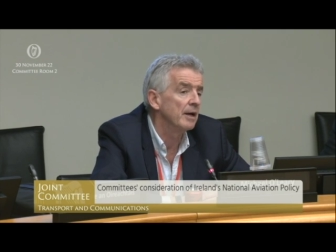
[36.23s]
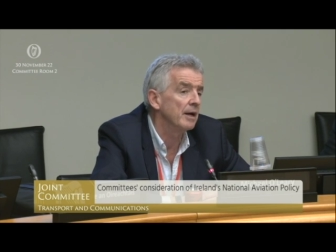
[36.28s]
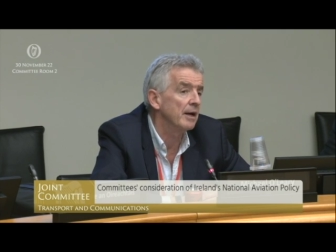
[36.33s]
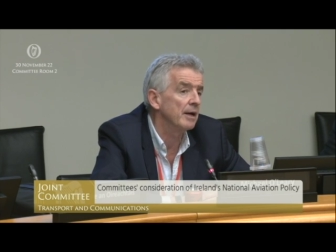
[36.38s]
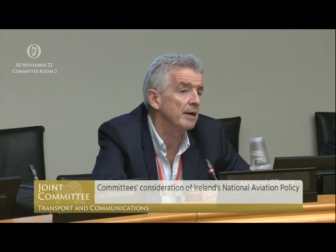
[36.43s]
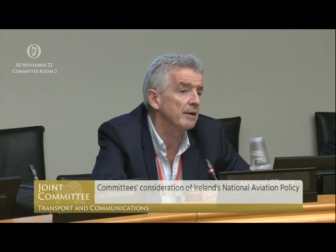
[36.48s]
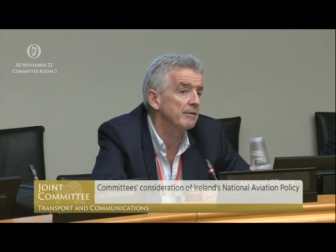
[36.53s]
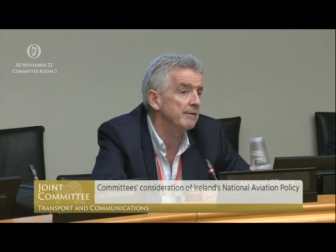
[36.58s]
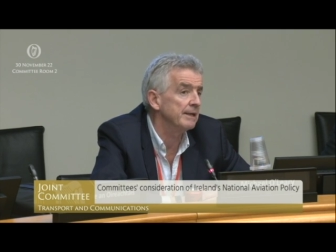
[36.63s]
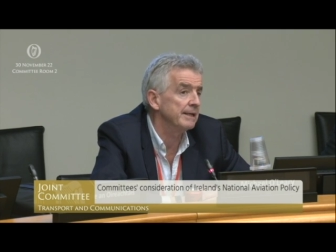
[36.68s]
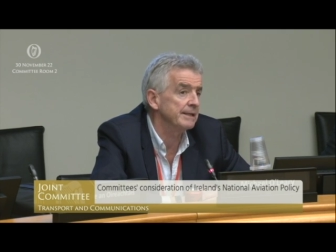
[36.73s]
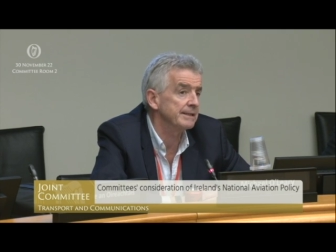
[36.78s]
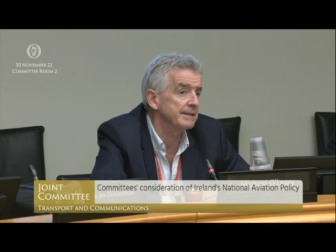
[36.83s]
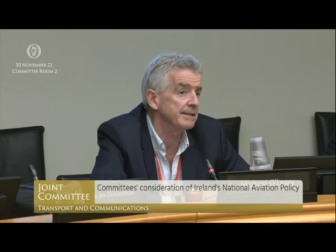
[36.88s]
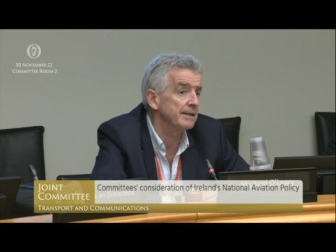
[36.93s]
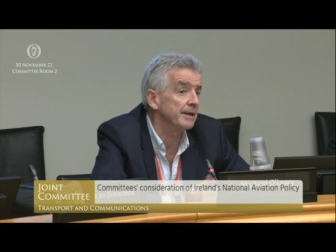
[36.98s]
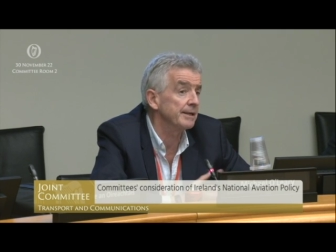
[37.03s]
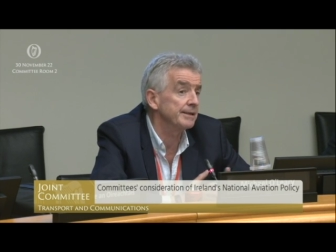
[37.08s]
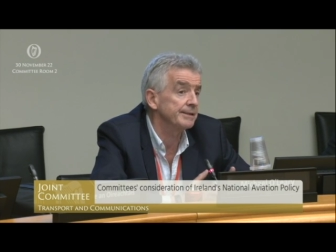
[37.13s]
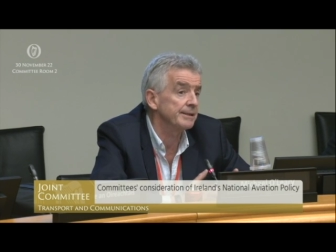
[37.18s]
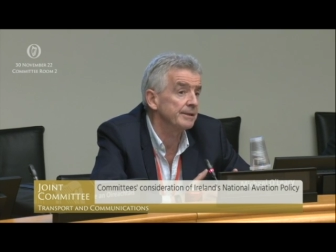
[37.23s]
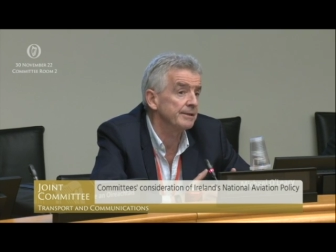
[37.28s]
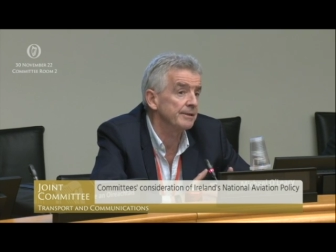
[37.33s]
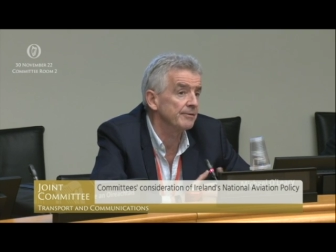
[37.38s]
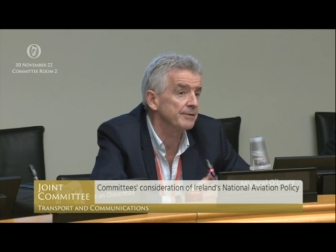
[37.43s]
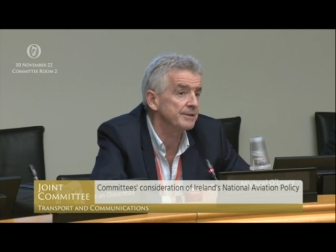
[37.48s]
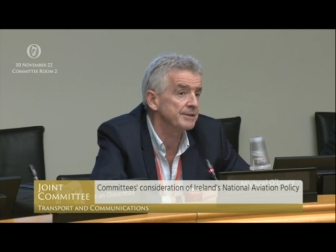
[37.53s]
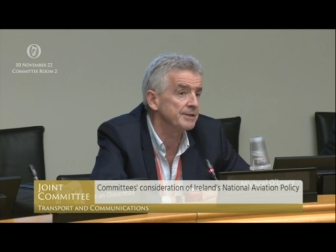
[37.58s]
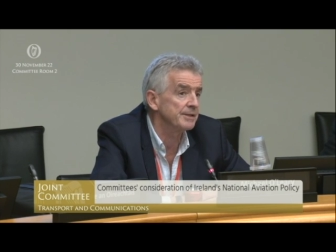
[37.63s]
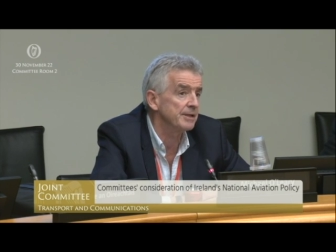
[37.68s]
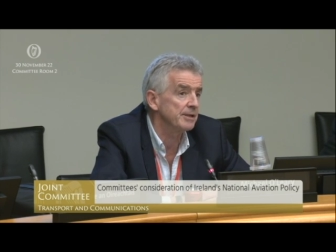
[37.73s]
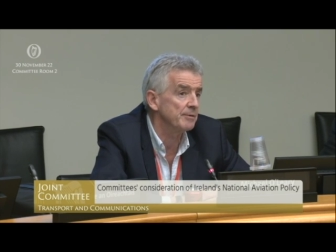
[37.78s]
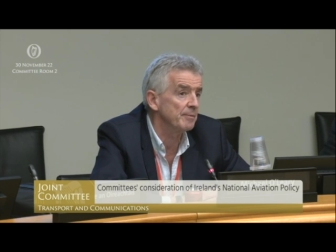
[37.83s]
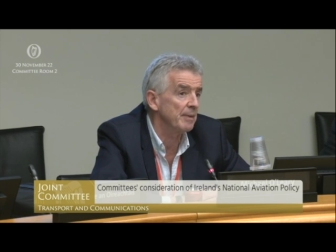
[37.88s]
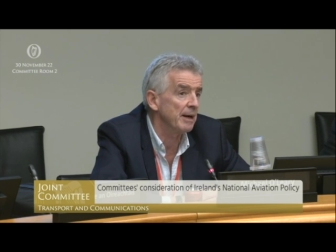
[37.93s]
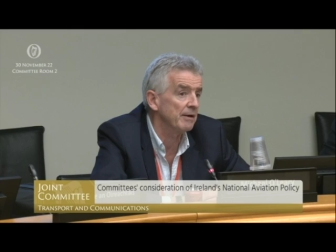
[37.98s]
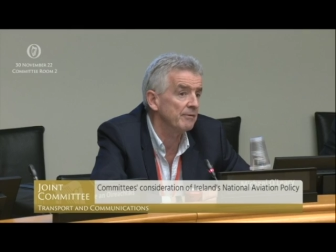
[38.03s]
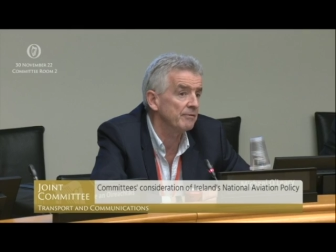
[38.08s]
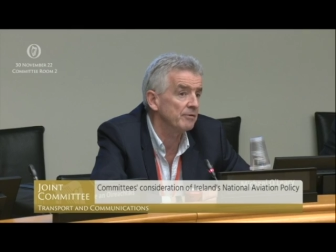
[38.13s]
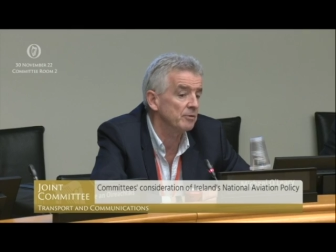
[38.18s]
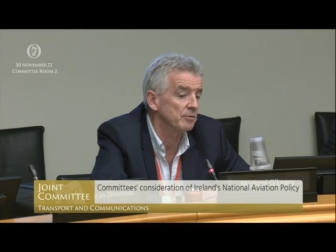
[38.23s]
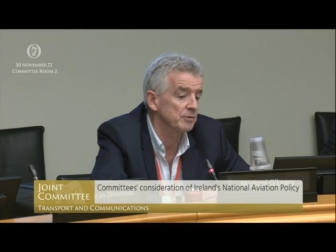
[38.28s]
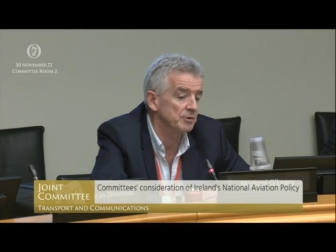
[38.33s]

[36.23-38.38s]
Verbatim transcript: Uh, late at night, there isn't a demand for those